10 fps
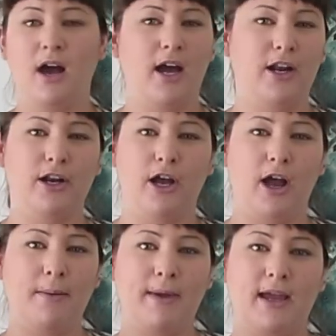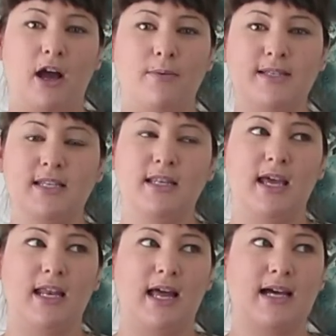don't know, I was in
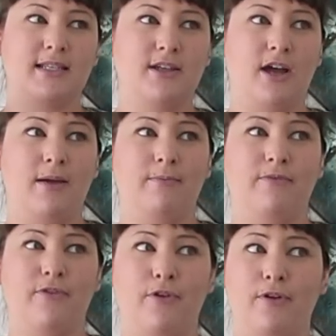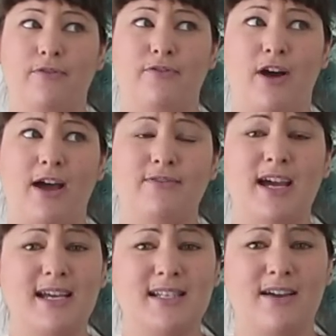there last time for 5
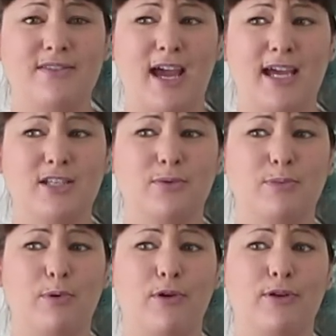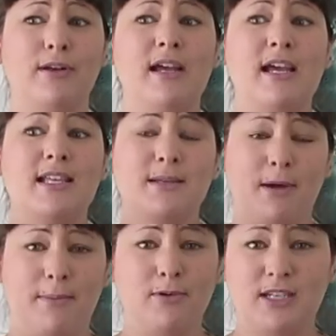days after Hazel was born, so
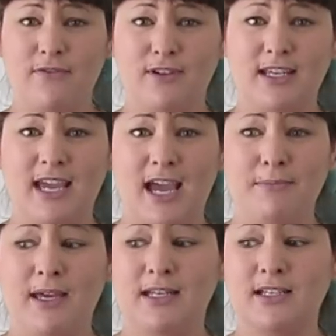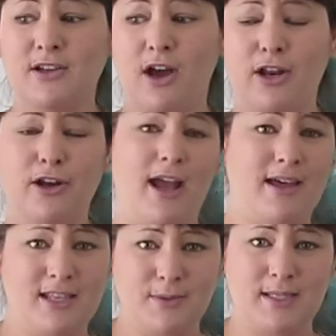my milk definitely came in, so I don't know
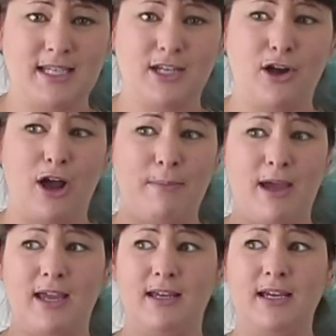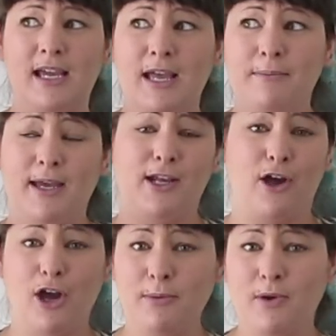how this one's gonna go. I may be able
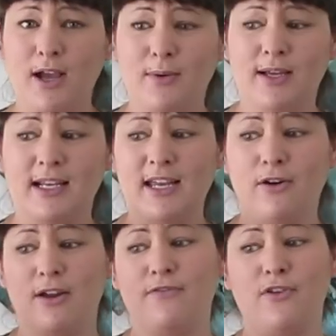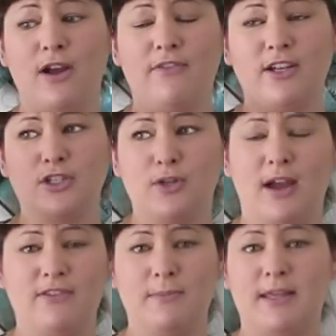to go home quite quickly, or if not, if I do
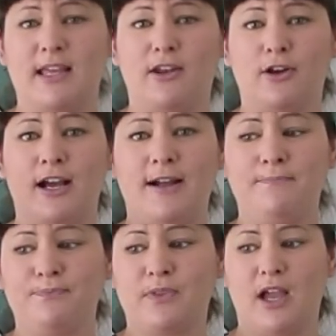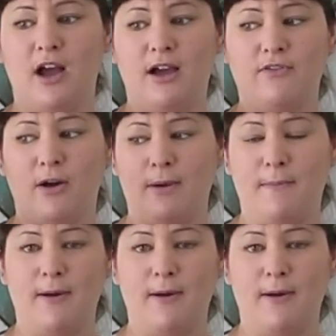have to be there longer, I've got my